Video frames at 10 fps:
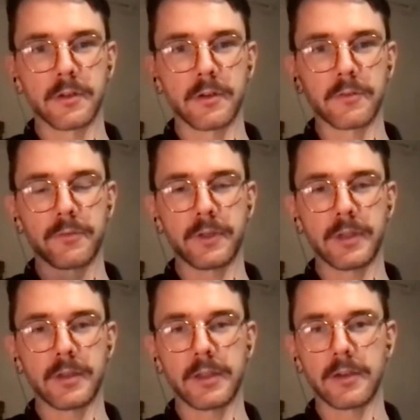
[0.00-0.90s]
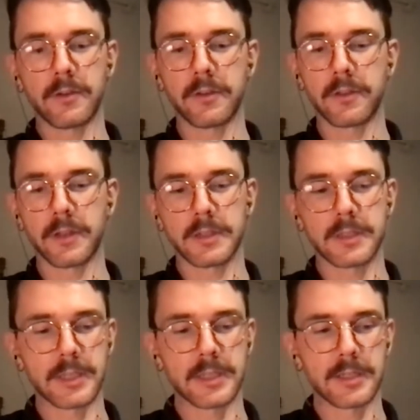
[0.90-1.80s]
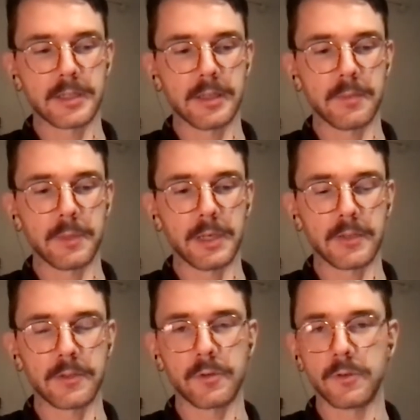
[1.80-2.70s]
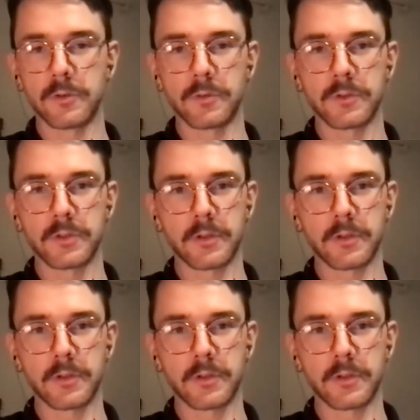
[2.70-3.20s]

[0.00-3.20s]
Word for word: of all the things that Amin has to lose,